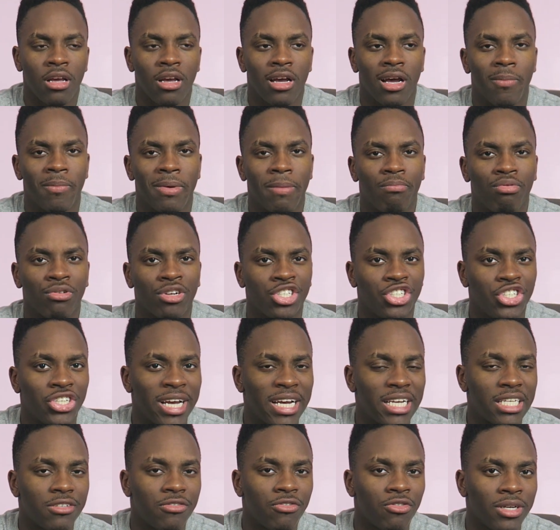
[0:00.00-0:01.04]
It
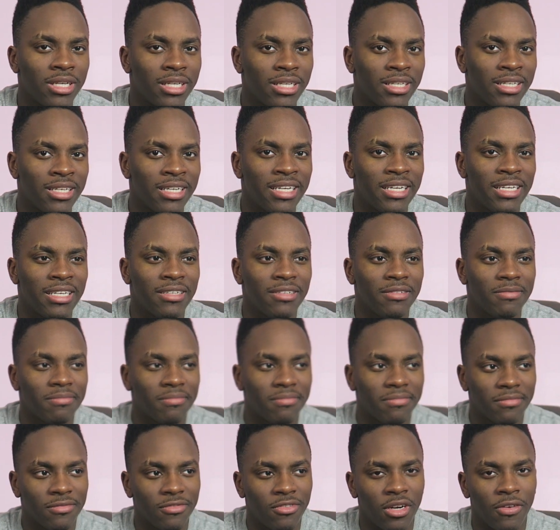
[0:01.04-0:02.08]
projects really good
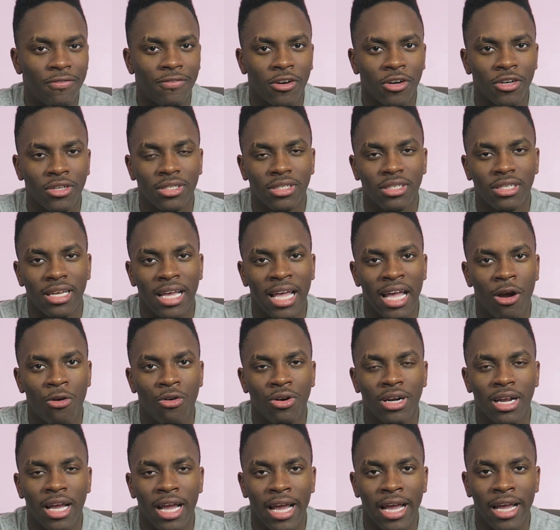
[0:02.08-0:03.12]
for the first
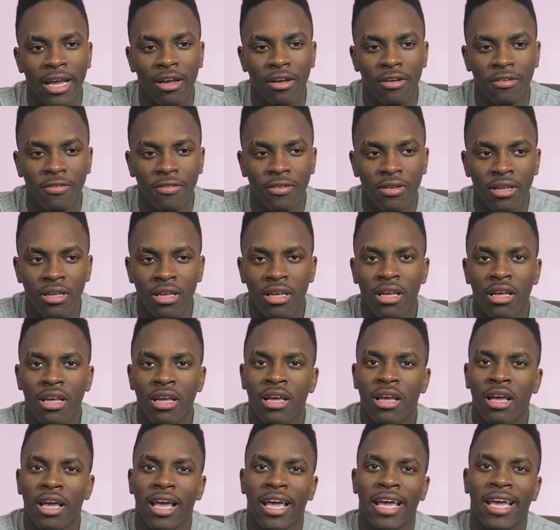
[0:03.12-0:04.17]
hour and a half,
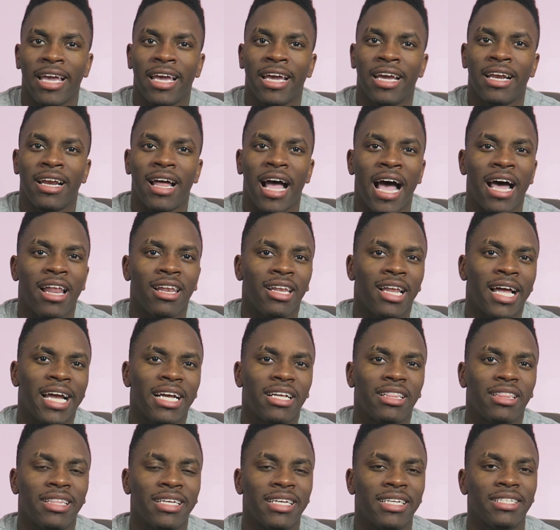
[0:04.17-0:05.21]
and I
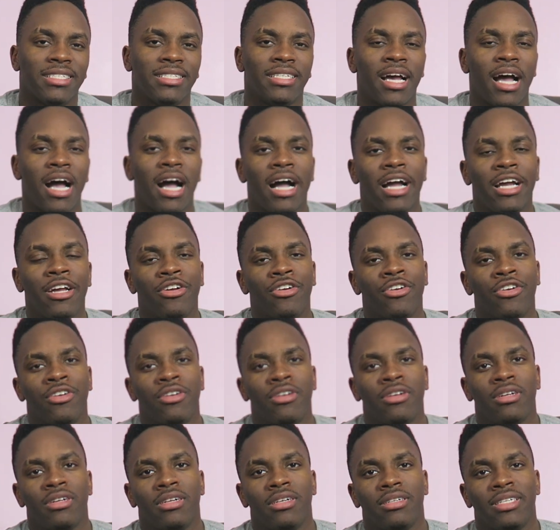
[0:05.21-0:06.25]
like the
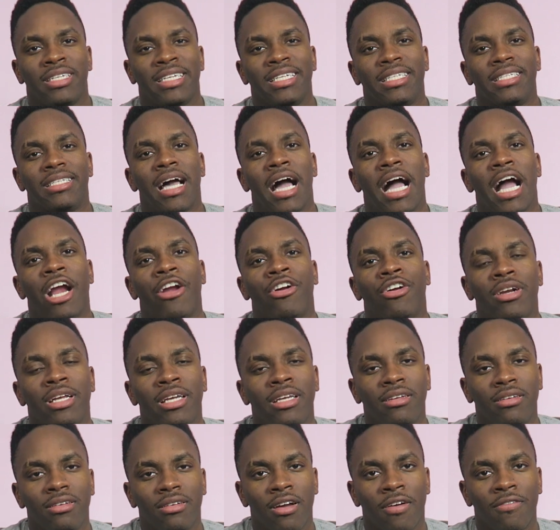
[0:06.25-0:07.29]

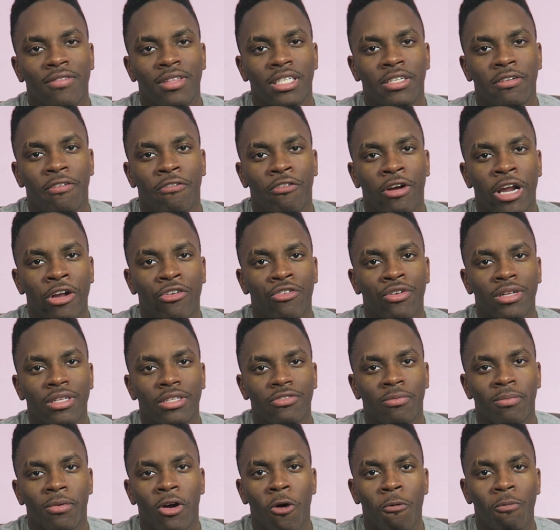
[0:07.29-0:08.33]
entirety of this fragrance
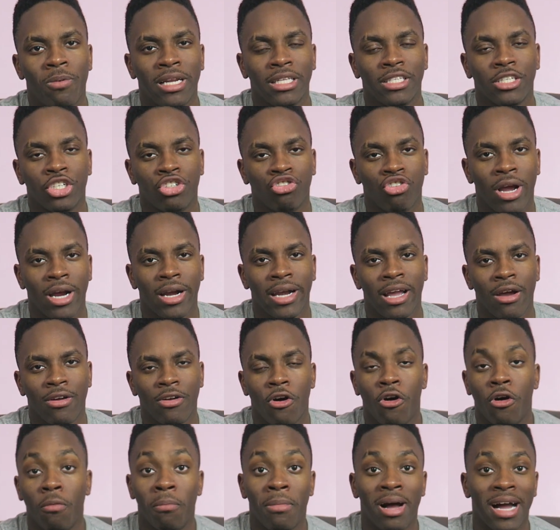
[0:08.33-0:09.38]
from opening to dry down
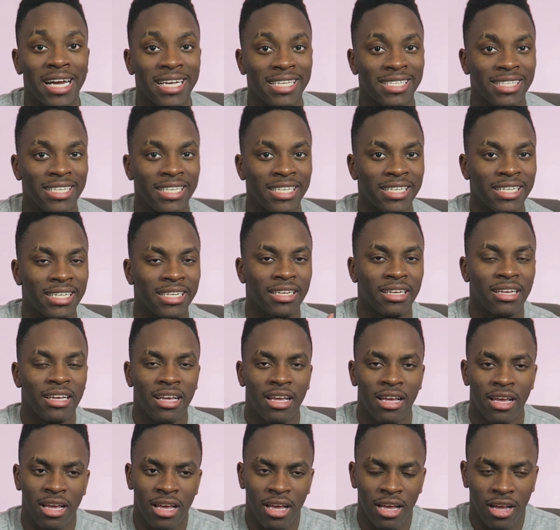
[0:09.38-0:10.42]
on my skin.
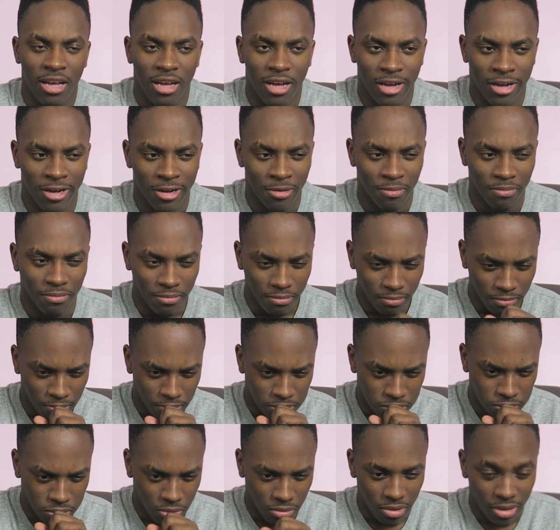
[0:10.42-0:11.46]

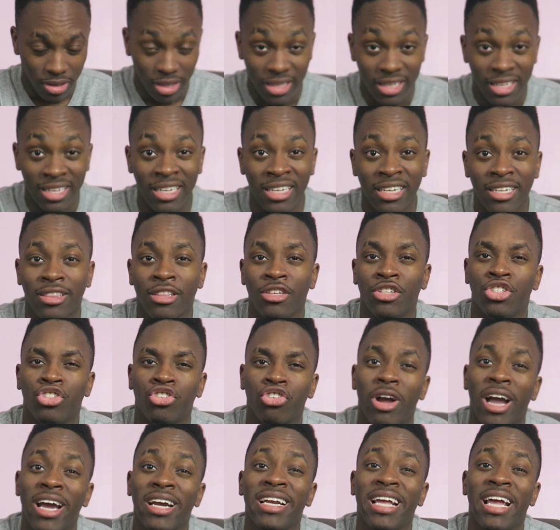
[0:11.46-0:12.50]
The
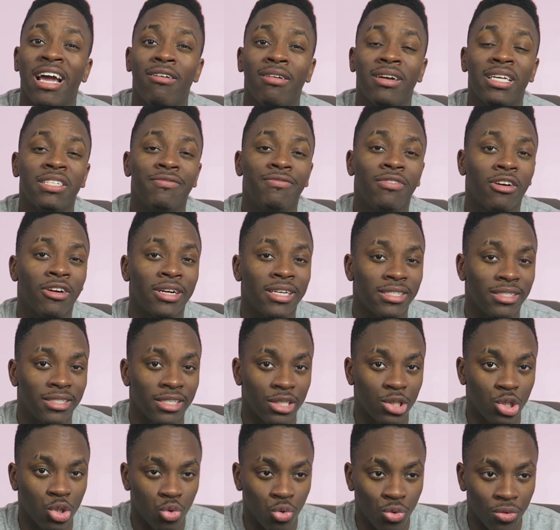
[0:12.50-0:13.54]
dry down is very
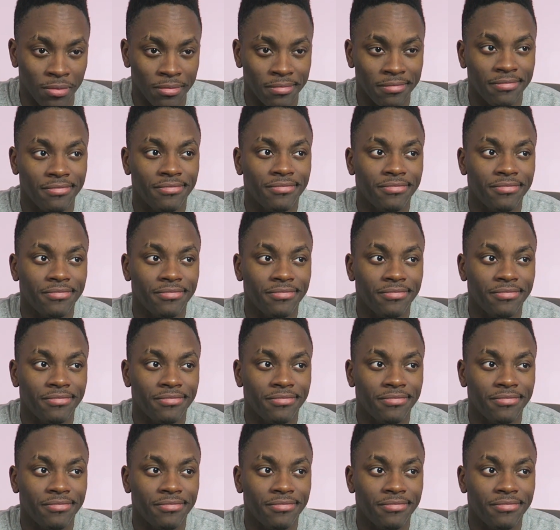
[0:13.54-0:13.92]
sensual.